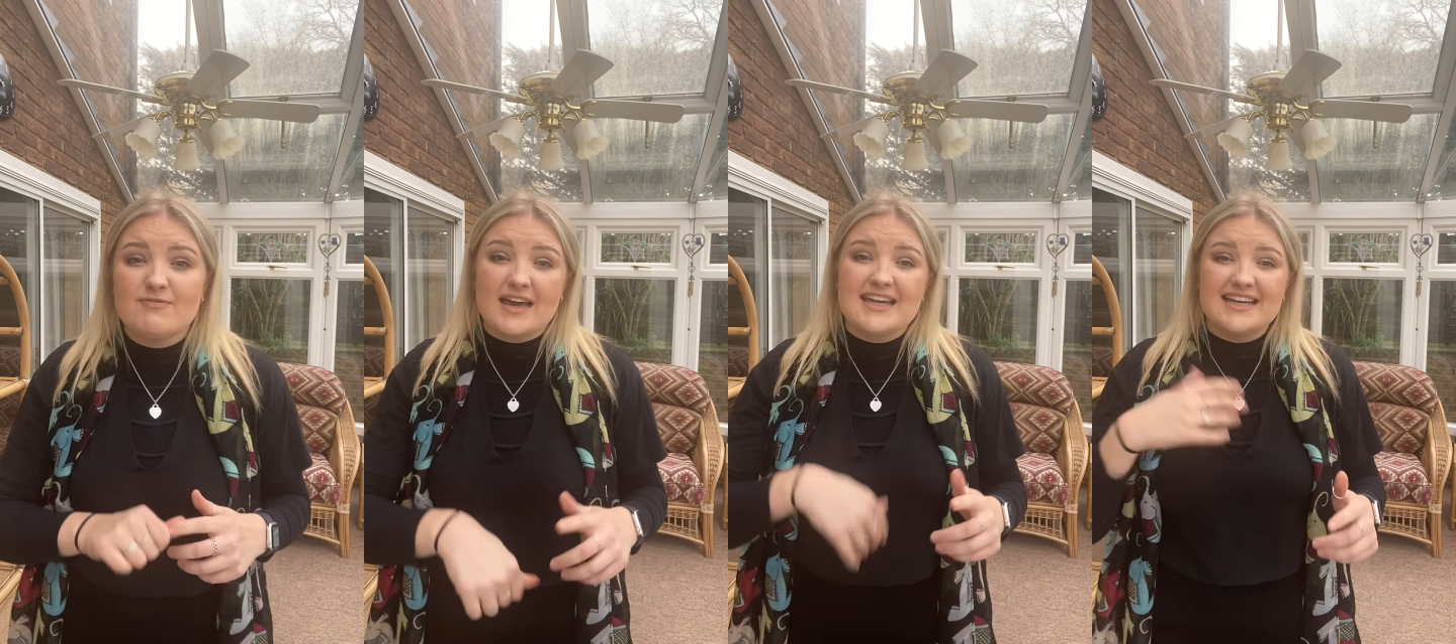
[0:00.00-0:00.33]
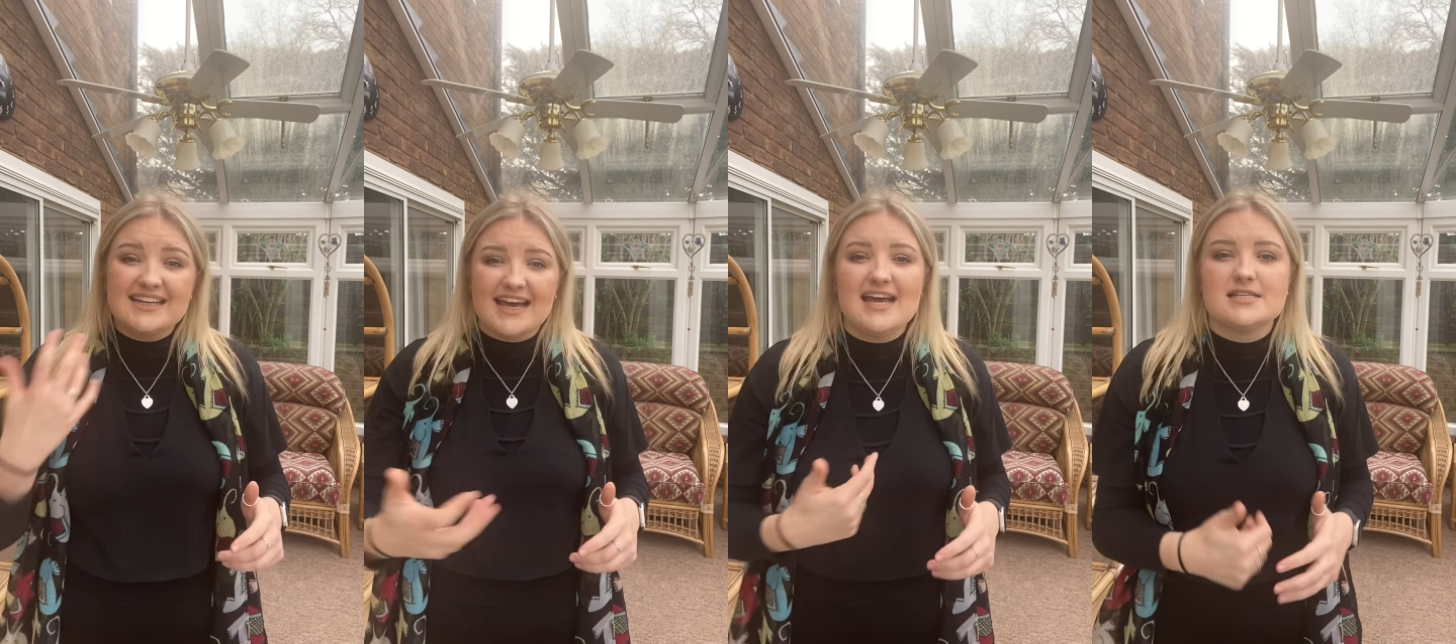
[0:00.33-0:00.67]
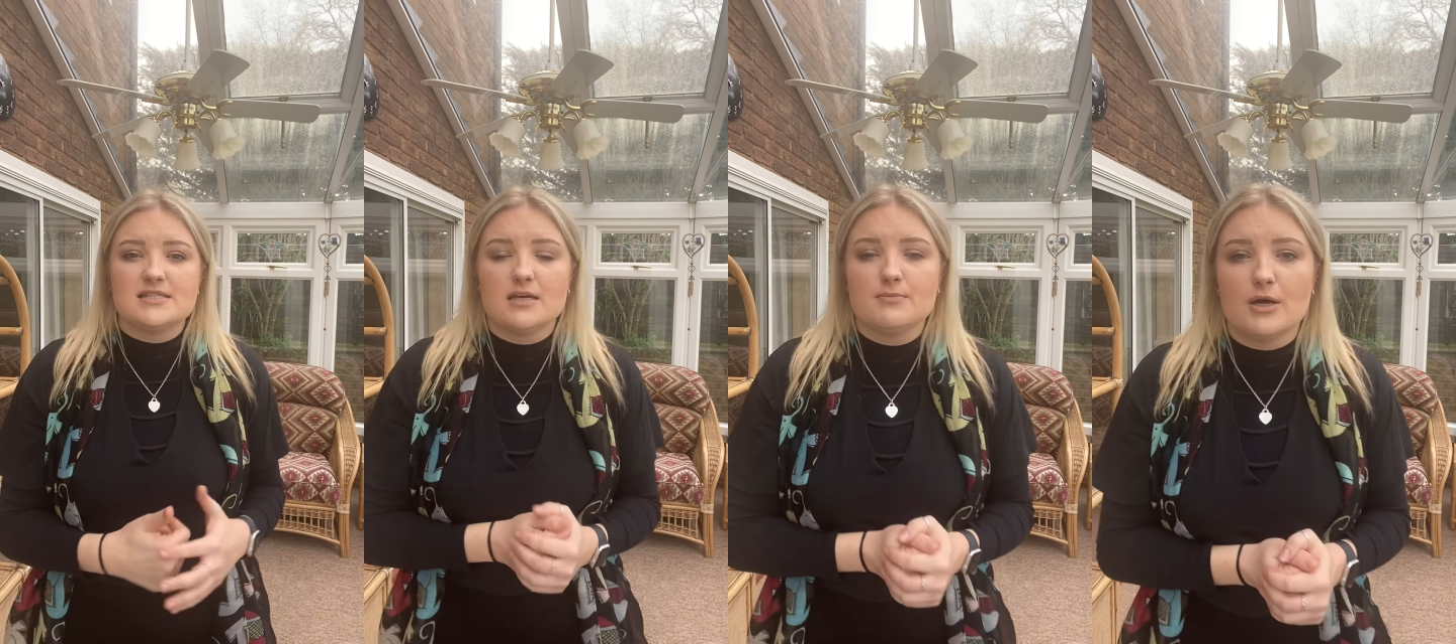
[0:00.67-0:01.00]
they can guess
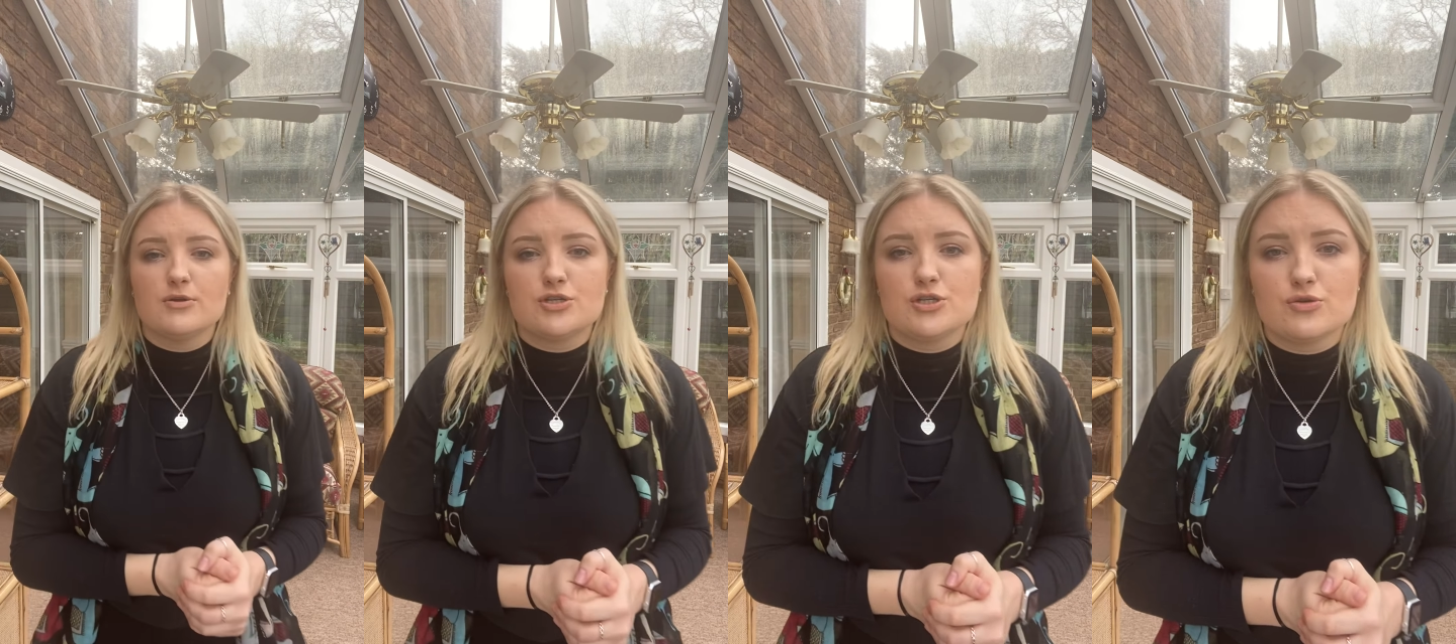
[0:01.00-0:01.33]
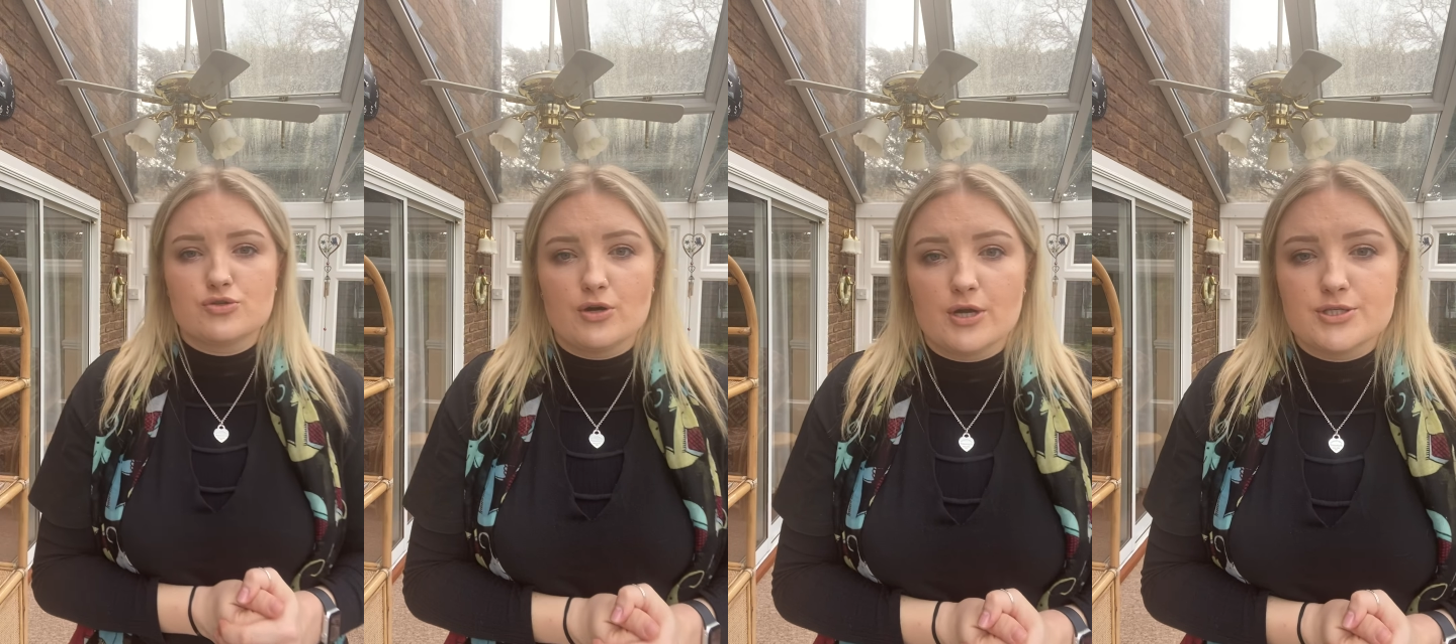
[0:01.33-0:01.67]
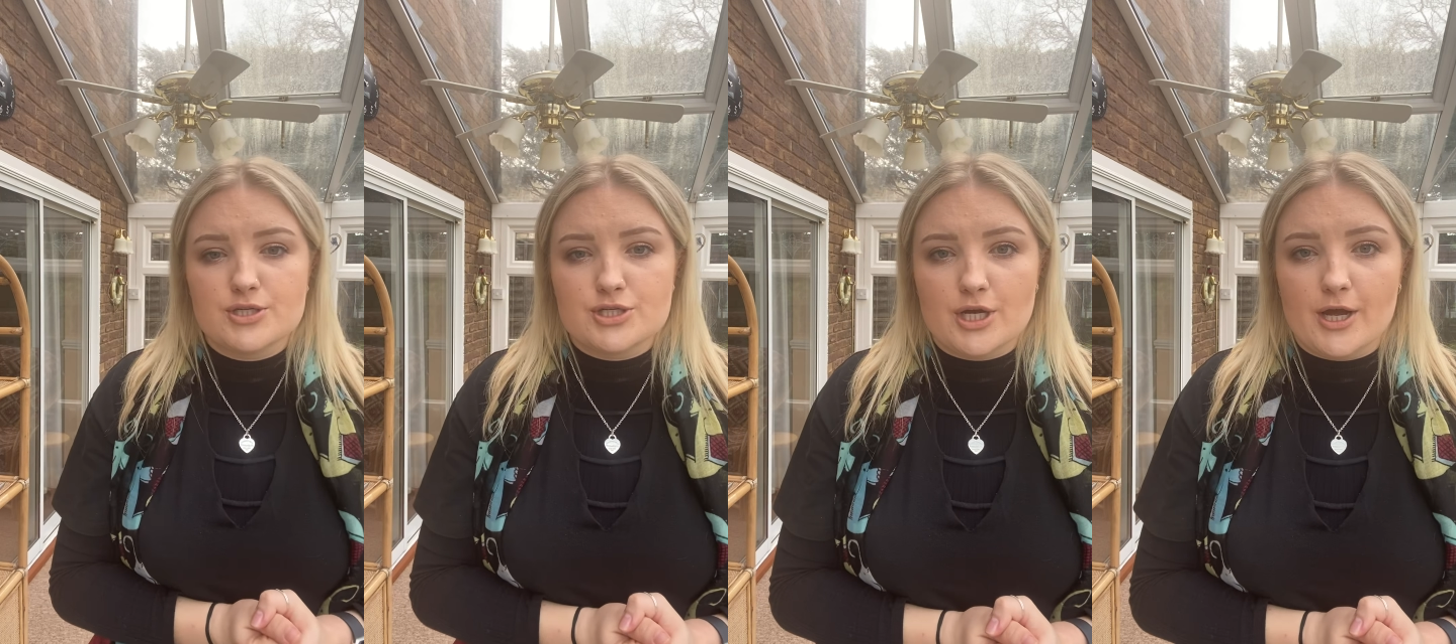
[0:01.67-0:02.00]
the emotion you're trying
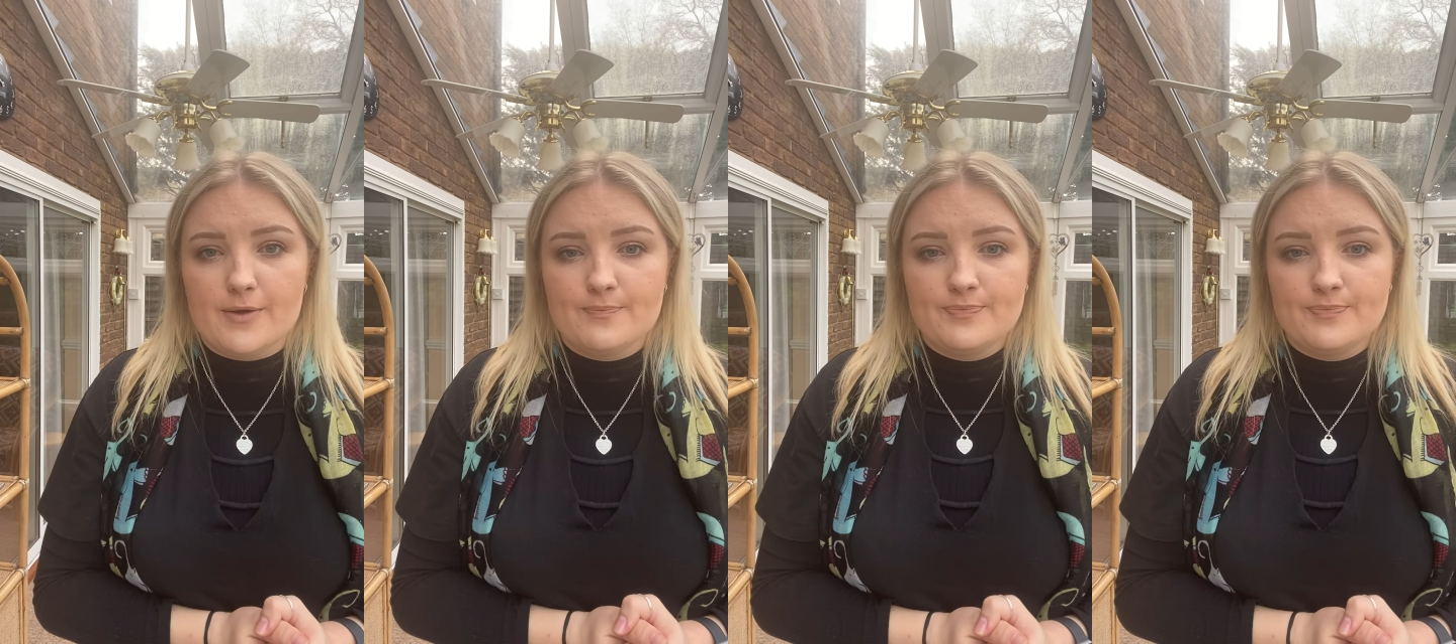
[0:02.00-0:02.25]
to show.